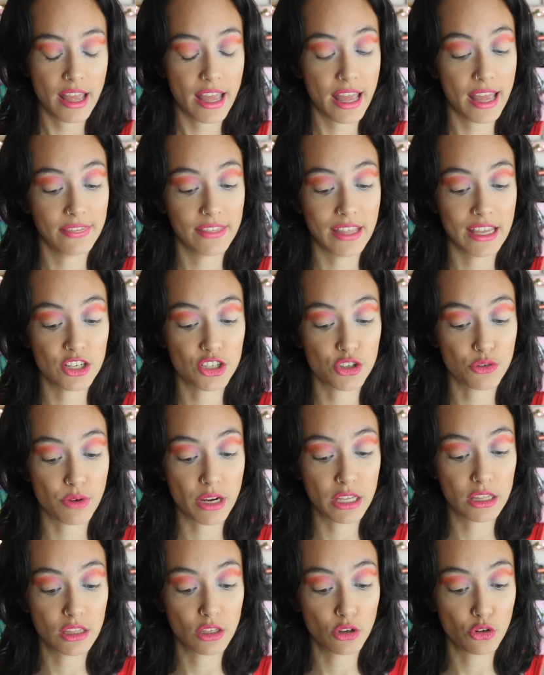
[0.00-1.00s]
and then to
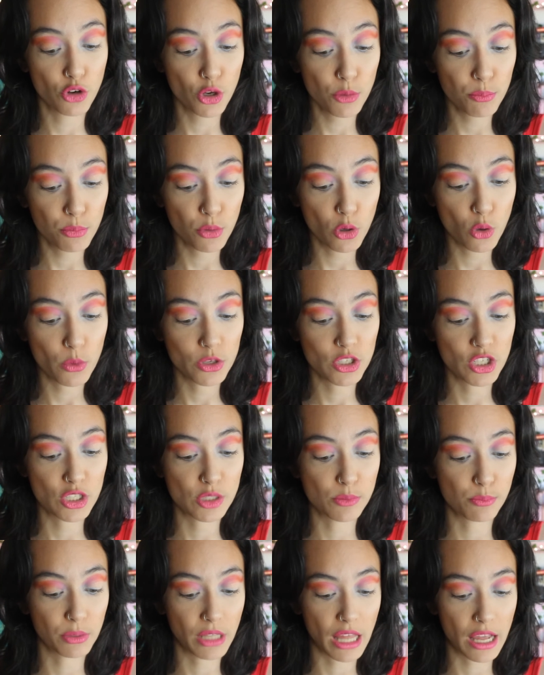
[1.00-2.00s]
read the group book, which
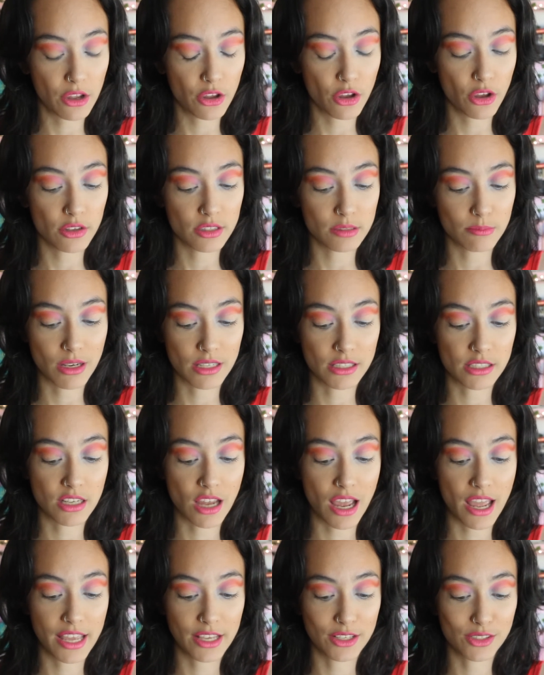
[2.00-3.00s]
is Black Girls Must
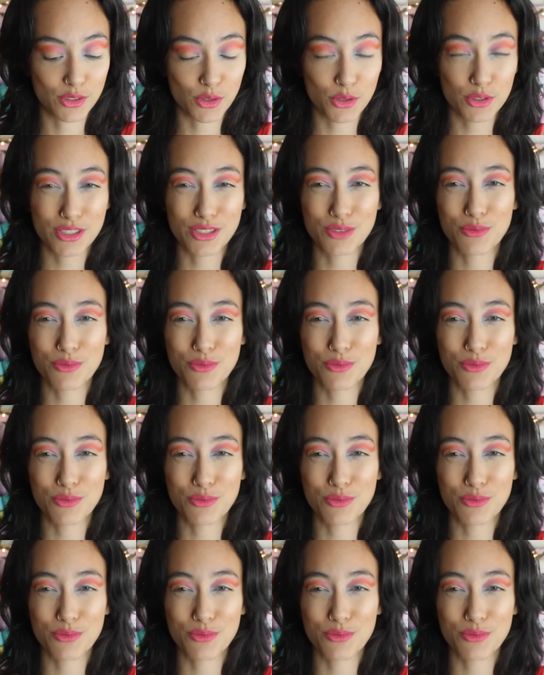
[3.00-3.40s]
Die Exhausted,